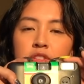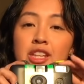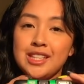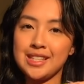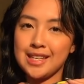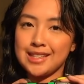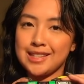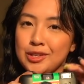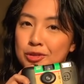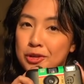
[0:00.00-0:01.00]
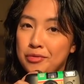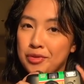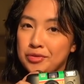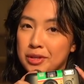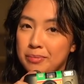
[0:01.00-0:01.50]
This is
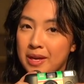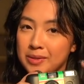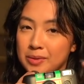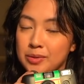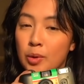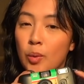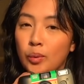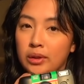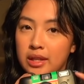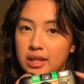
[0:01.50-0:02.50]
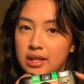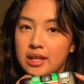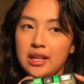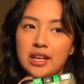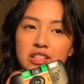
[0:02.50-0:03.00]
350 pesos only.
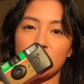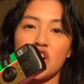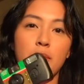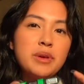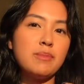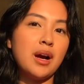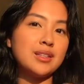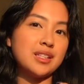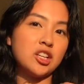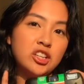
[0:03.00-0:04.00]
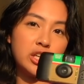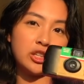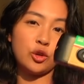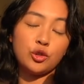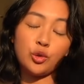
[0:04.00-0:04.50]
Sa Shopee, mga
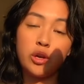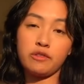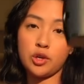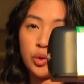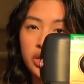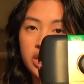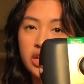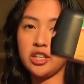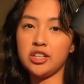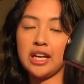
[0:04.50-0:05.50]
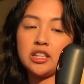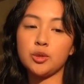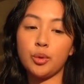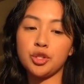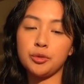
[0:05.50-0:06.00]
600 to. So, if you go here and you like
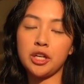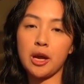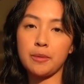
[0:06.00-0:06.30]
disposable